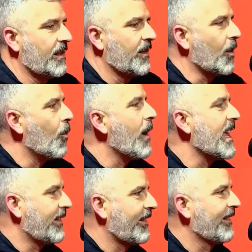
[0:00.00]
the
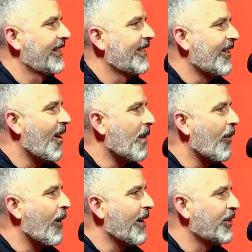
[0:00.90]
weight on my
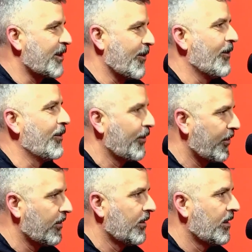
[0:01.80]
wife's
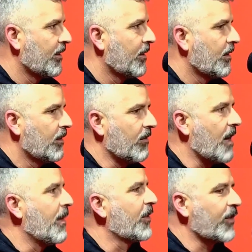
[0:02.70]
shoulders,
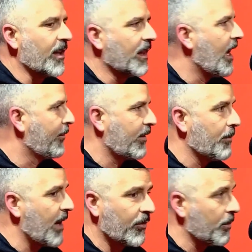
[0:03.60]
right? My son left the
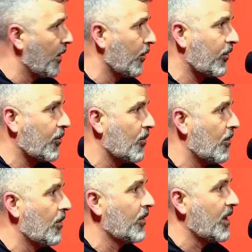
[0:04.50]
best middle
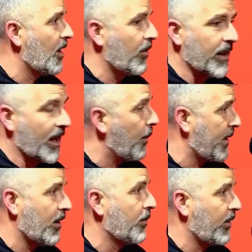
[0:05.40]
school, up
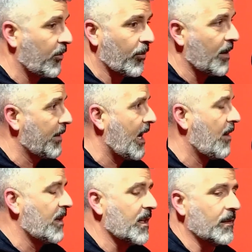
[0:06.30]
here in Prince William
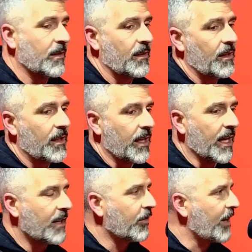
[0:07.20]
County.
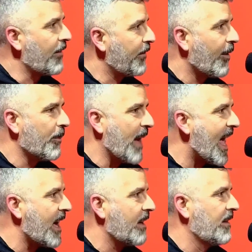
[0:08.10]
And I felt
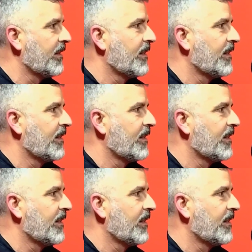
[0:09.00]
bad.